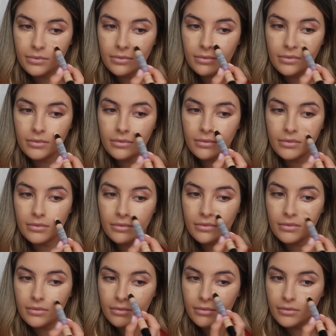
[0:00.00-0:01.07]

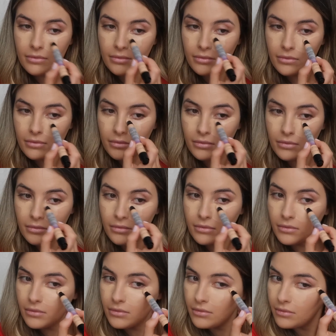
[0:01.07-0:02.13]
especially if you get
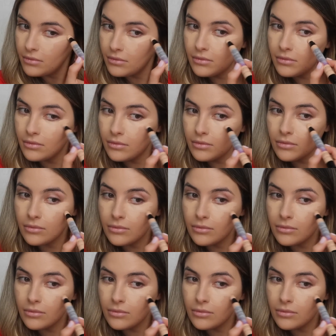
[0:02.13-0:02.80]
oily in this section.